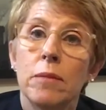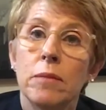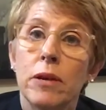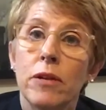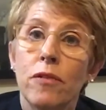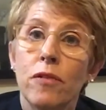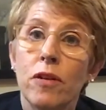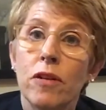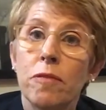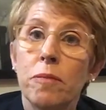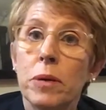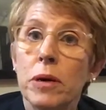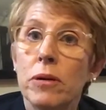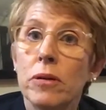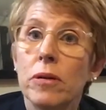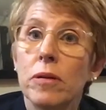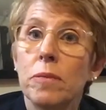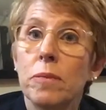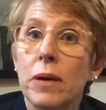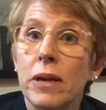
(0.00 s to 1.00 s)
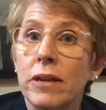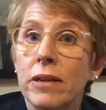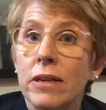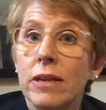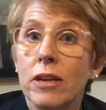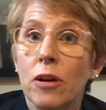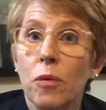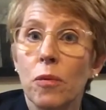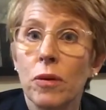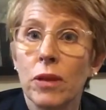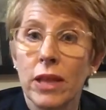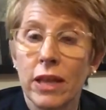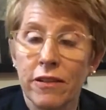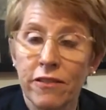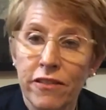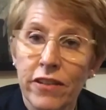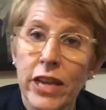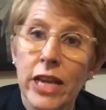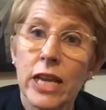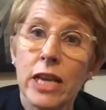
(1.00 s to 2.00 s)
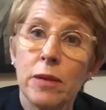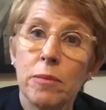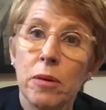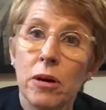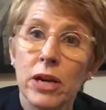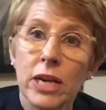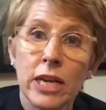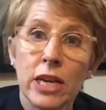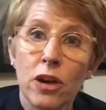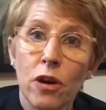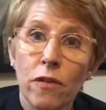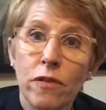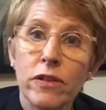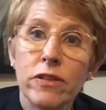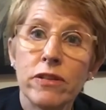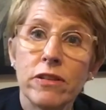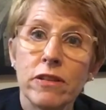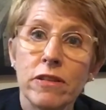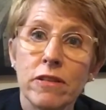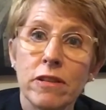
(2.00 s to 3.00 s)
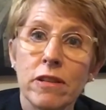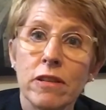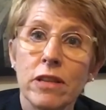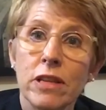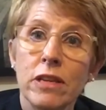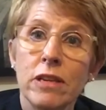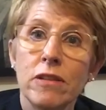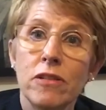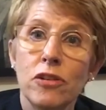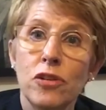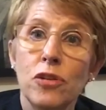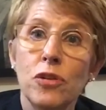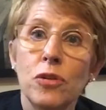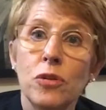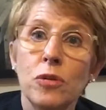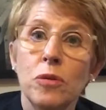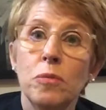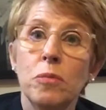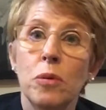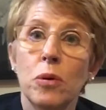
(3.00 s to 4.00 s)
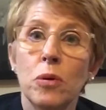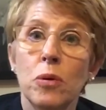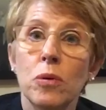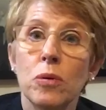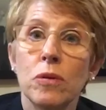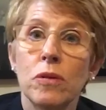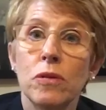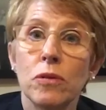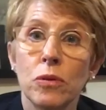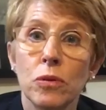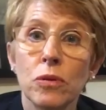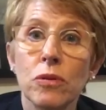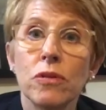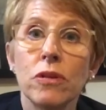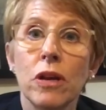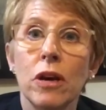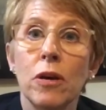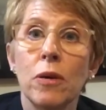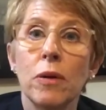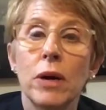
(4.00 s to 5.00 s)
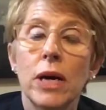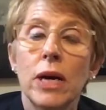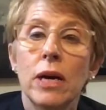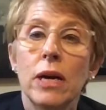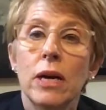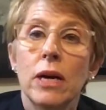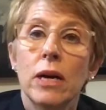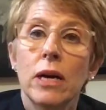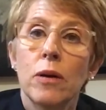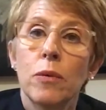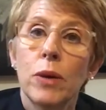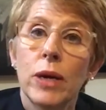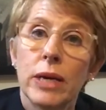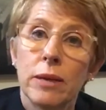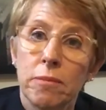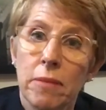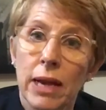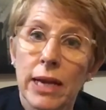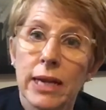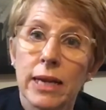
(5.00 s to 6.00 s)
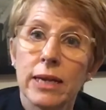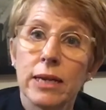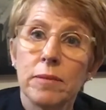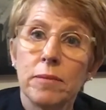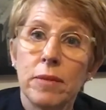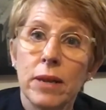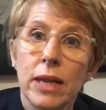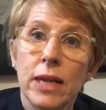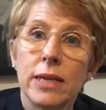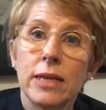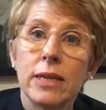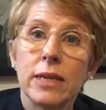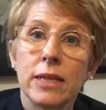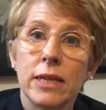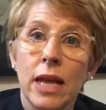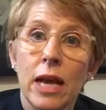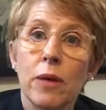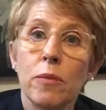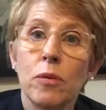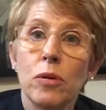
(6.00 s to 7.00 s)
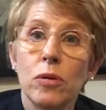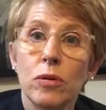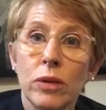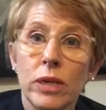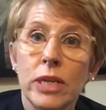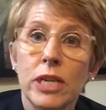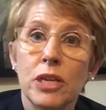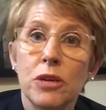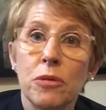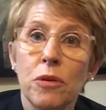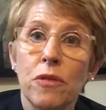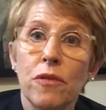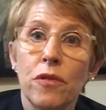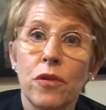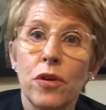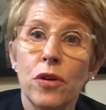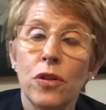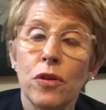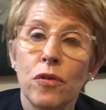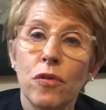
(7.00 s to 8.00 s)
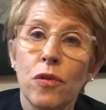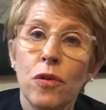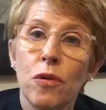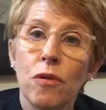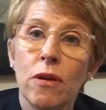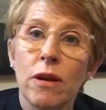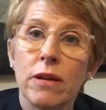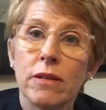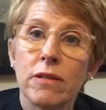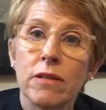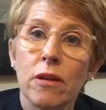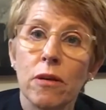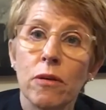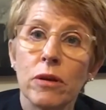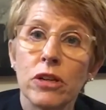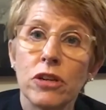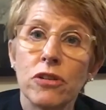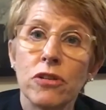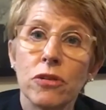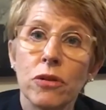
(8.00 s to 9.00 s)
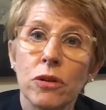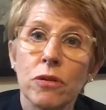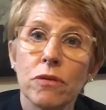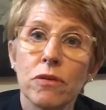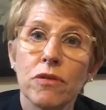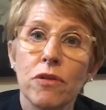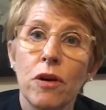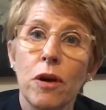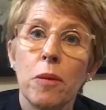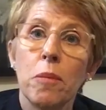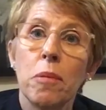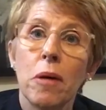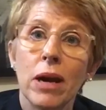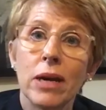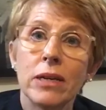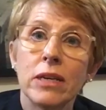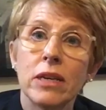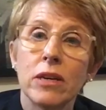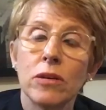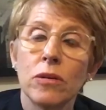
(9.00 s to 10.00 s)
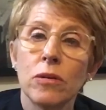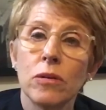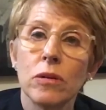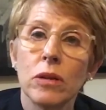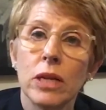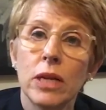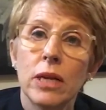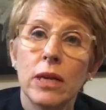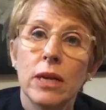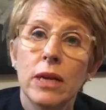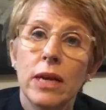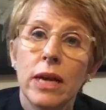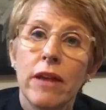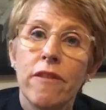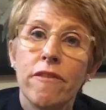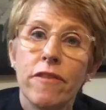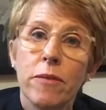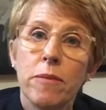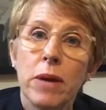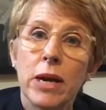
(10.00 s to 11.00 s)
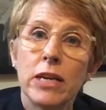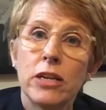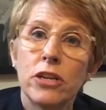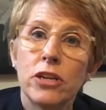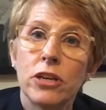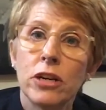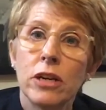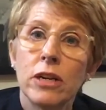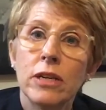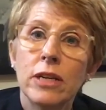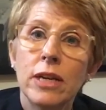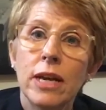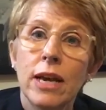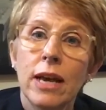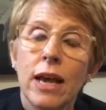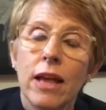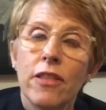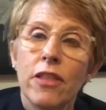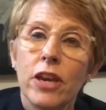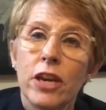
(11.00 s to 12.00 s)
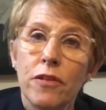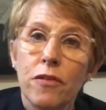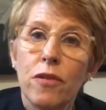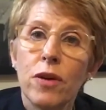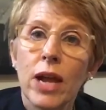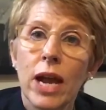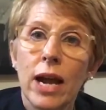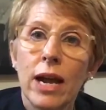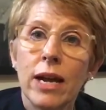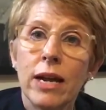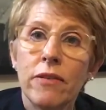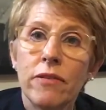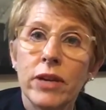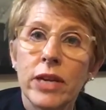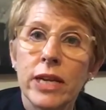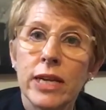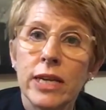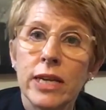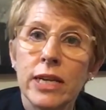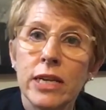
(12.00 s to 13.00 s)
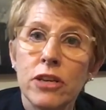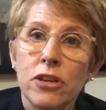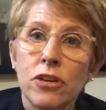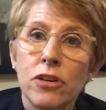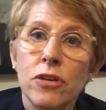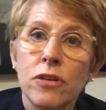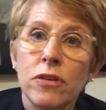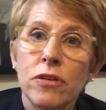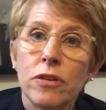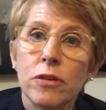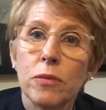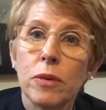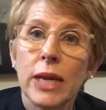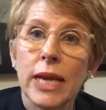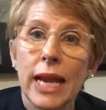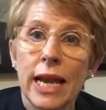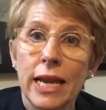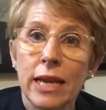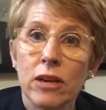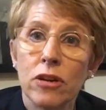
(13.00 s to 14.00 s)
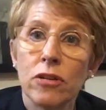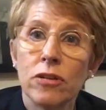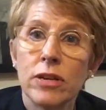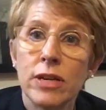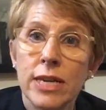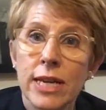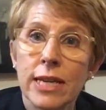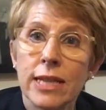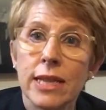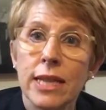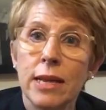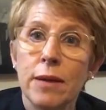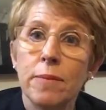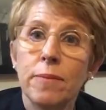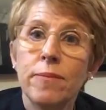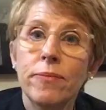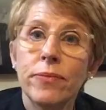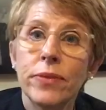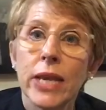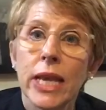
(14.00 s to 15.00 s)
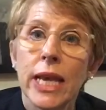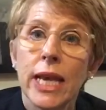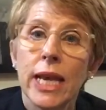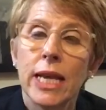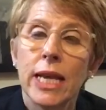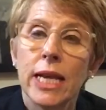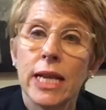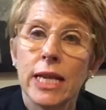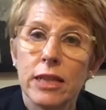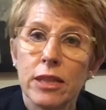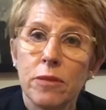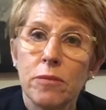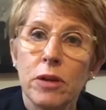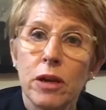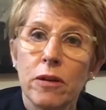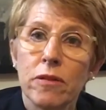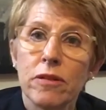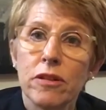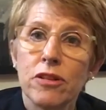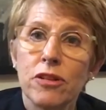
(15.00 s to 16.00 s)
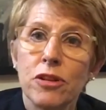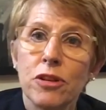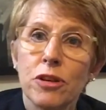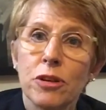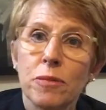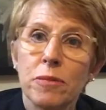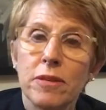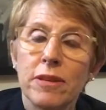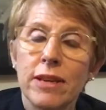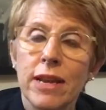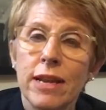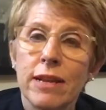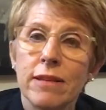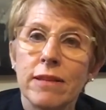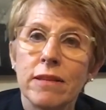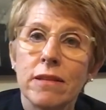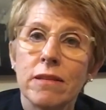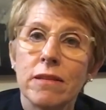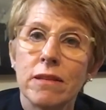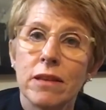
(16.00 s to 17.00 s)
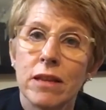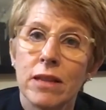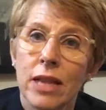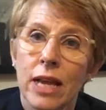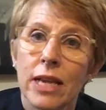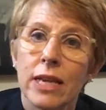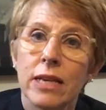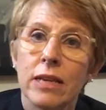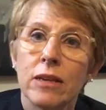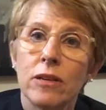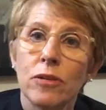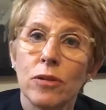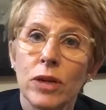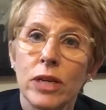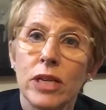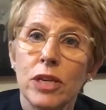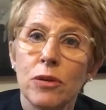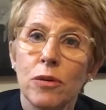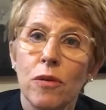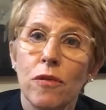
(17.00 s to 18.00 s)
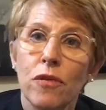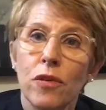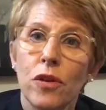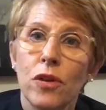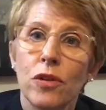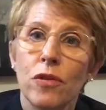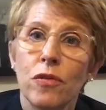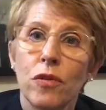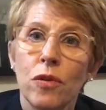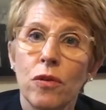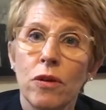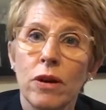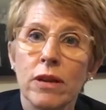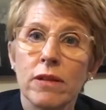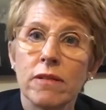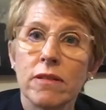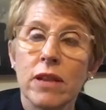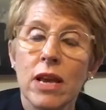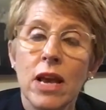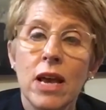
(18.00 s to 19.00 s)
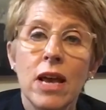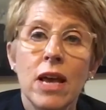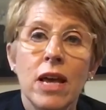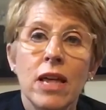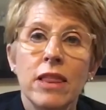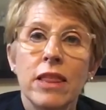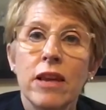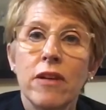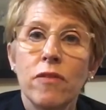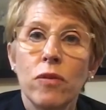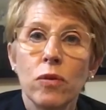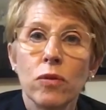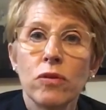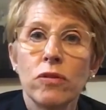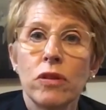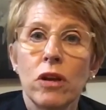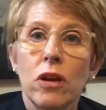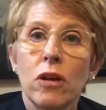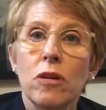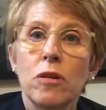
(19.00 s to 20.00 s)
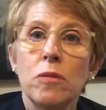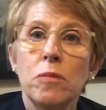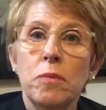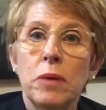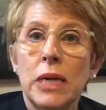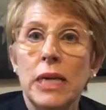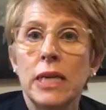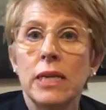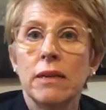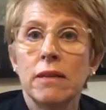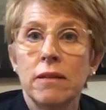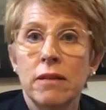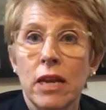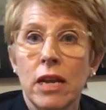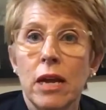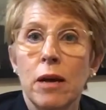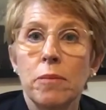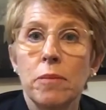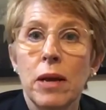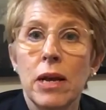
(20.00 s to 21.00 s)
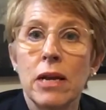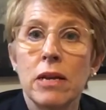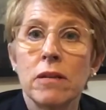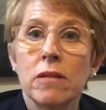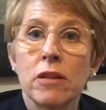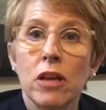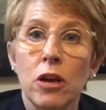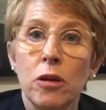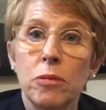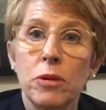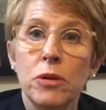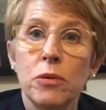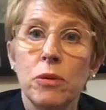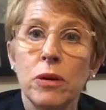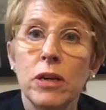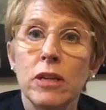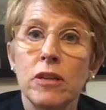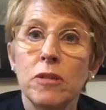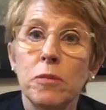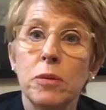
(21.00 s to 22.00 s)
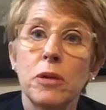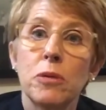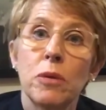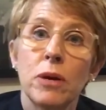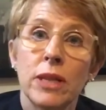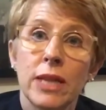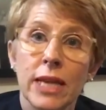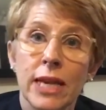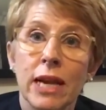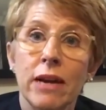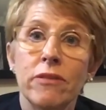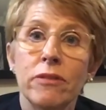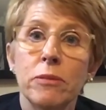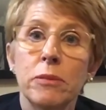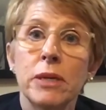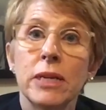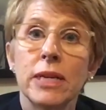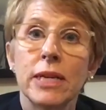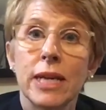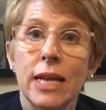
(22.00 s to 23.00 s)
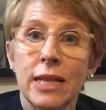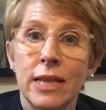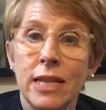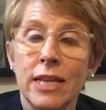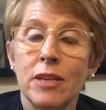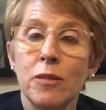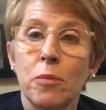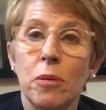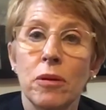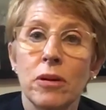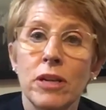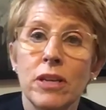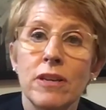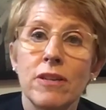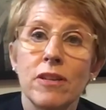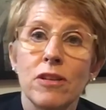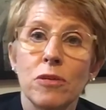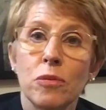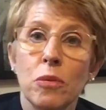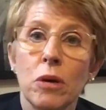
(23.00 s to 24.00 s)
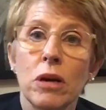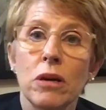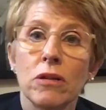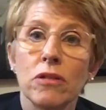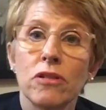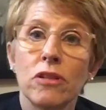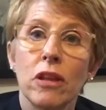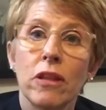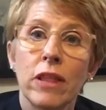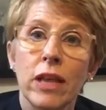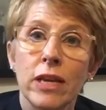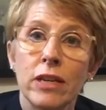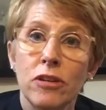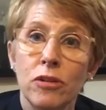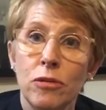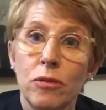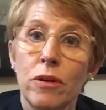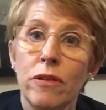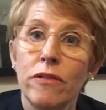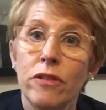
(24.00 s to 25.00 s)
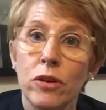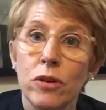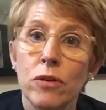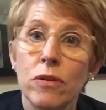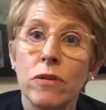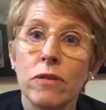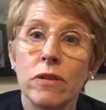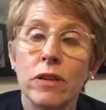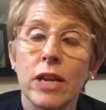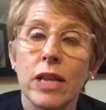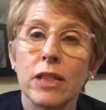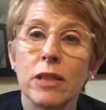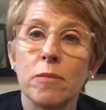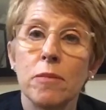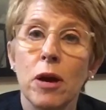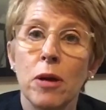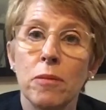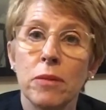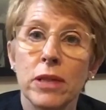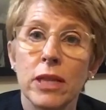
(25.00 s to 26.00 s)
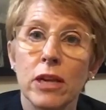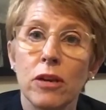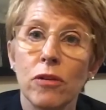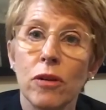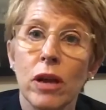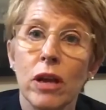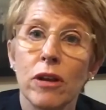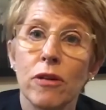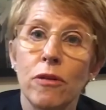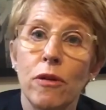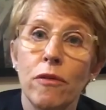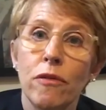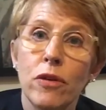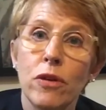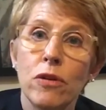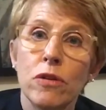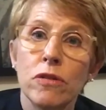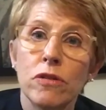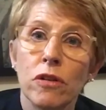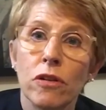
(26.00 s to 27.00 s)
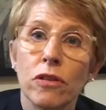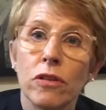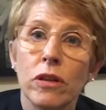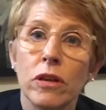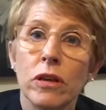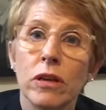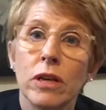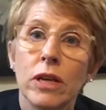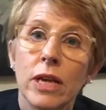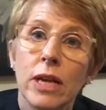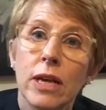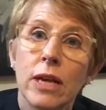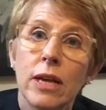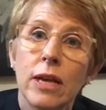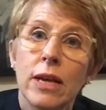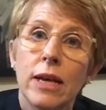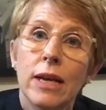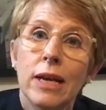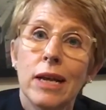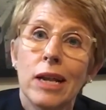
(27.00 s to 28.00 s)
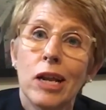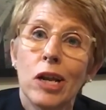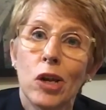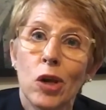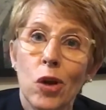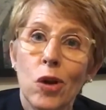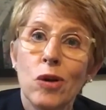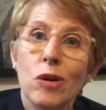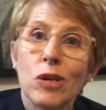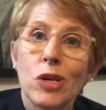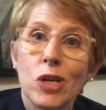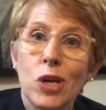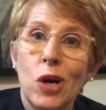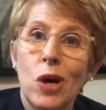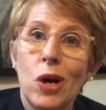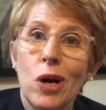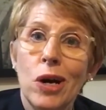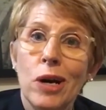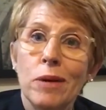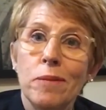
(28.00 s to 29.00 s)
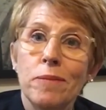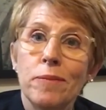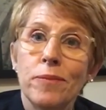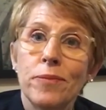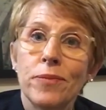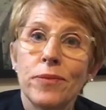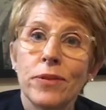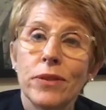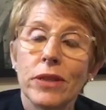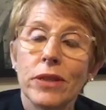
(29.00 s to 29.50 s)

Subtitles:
if we've been dealt with unfairly by any officers at these two boards also. We can make a complaint and they will look into it further for us. So I just thought it was very practical information that if we are having any issues that we can contact them, let them know the circumstances and they can look into it further for us. They've also been set up as go-betweens between the government and these bodies as well. So they do reviews, and at the moment they're looking at reviews on the long time